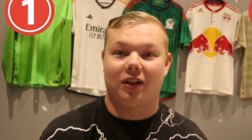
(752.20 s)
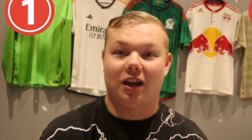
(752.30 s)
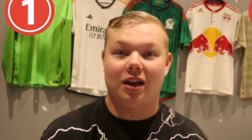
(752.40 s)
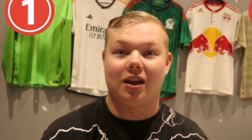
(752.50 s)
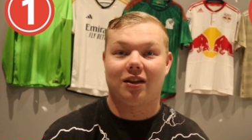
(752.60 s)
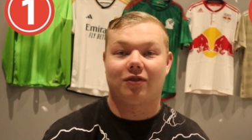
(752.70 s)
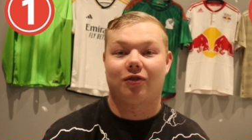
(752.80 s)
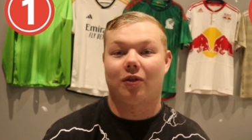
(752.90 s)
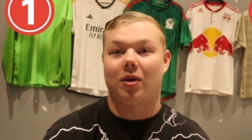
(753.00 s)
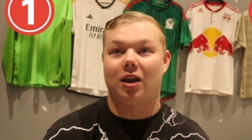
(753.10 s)
he is
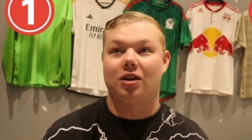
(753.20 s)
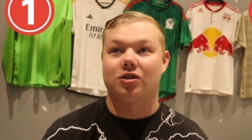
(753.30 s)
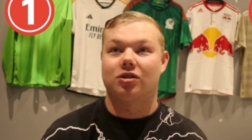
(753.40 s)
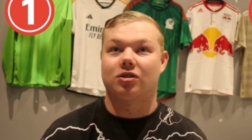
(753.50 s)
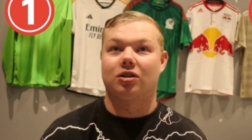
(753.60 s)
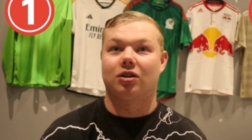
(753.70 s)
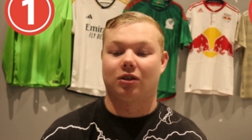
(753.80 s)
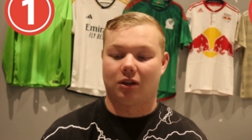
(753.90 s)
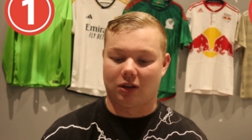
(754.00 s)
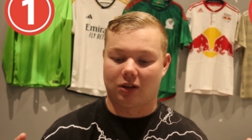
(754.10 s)
for me just the,
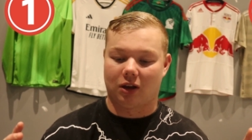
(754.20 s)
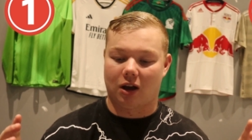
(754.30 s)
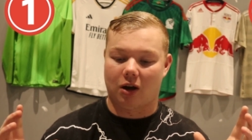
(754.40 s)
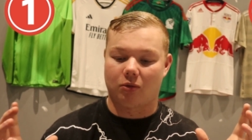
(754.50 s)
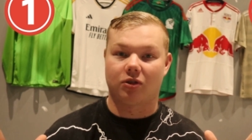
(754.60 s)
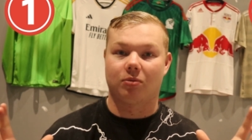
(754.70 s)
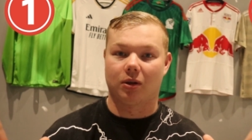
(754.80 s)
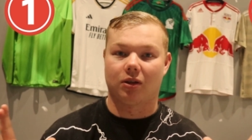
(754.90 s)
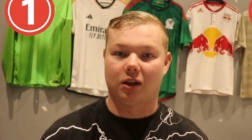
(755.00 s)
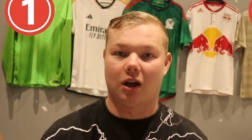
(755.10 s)
the, the
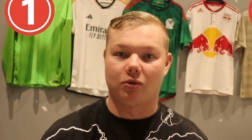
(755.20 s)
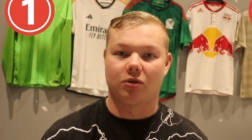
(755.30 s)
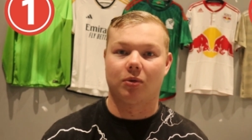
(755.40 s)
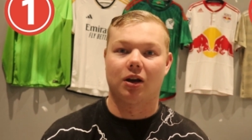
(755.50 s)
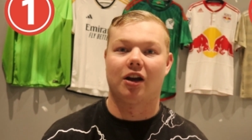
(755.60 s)
ultimate, the ultimate